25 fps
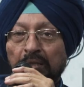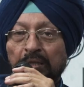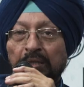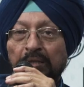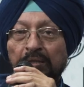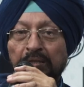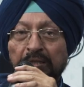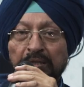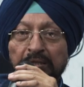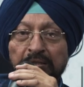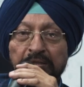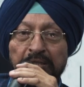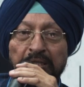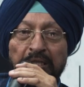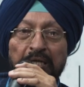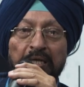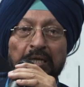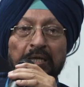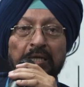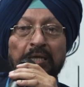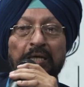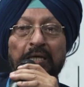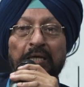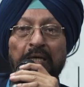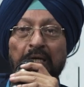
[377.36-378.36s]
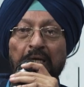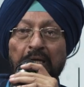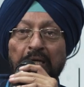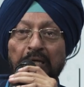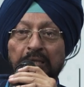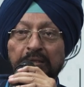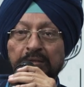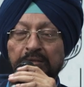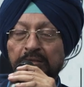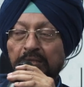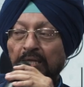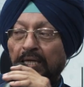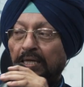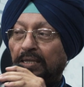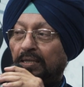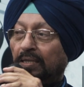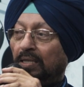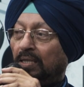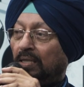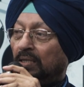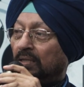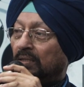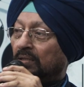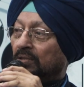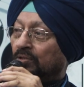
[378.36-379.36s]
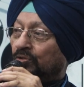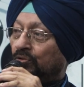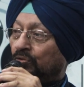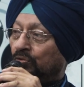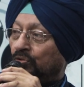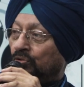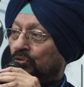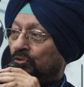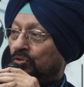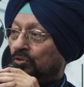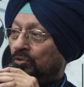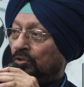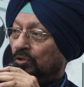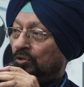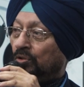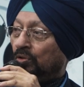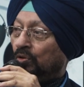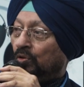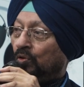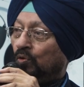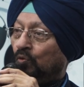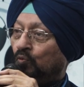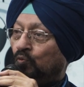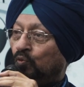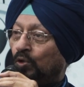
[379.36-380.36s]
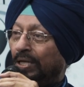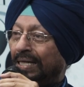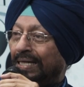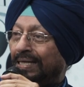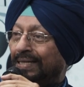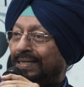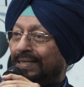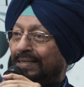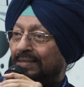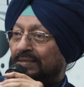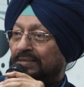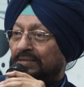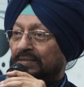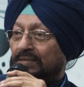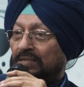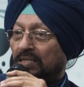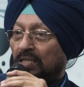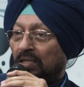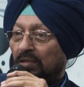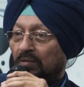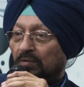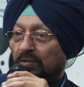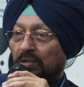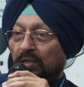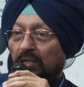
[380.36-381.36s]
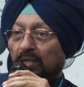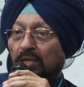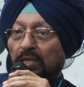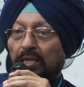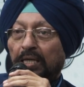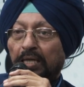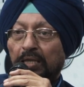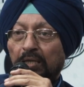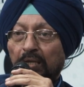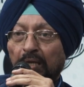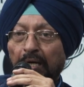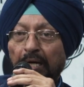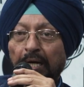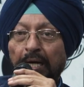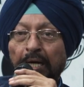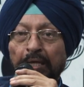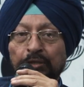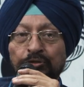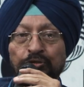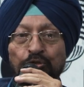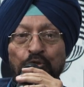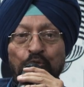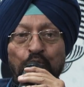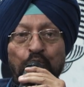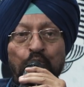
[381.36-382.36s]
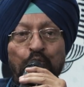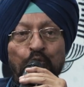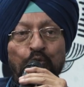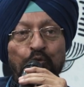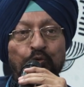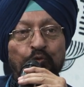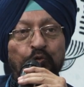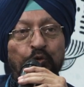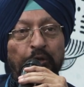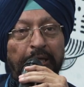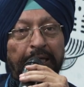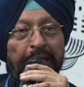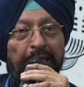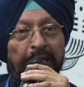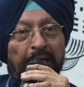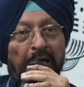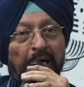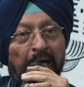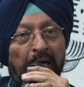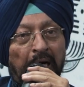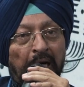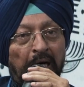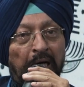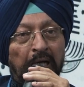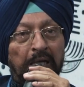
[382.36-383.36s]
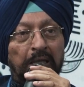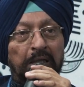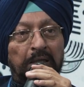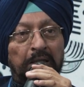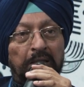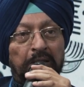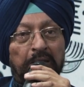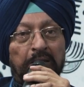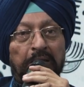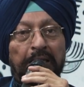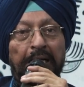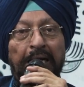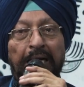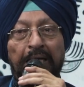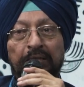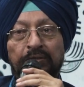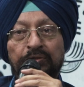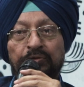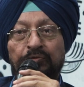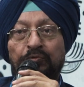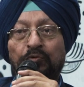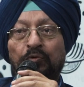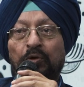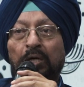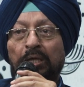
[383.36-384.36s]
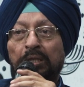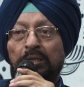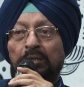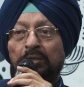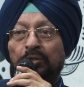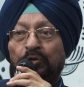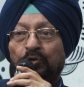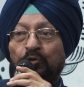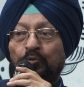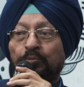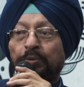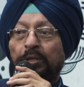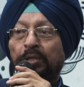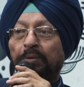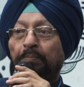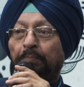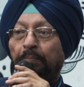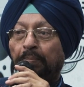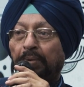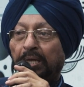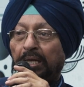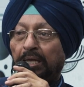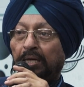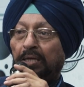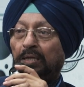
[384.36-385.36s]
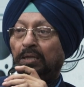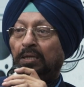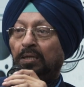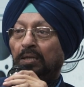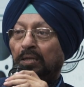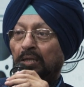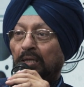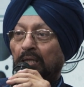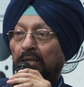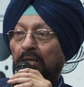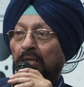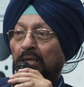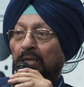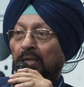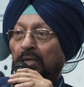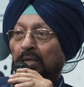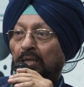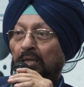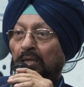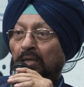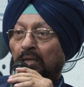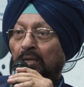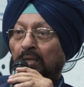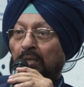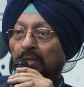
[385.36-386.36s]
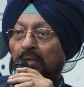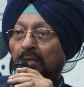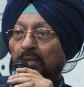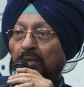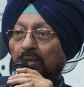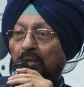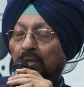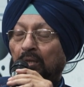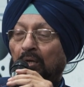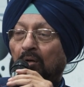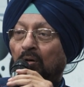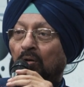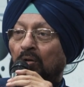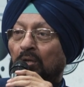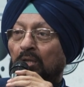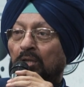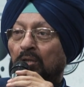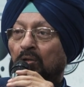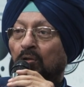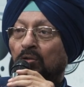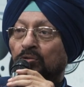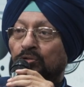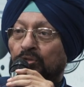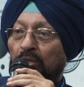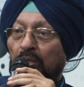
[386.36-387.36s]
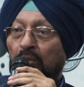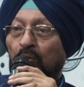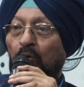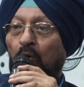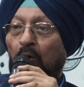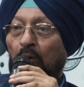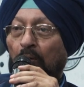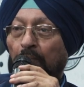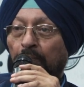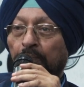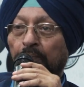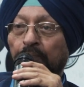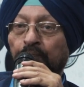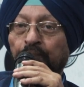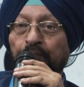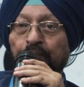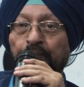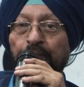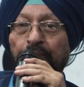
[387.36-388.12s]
intrinsically inside us we discover as to who we are as one human being all across the globe.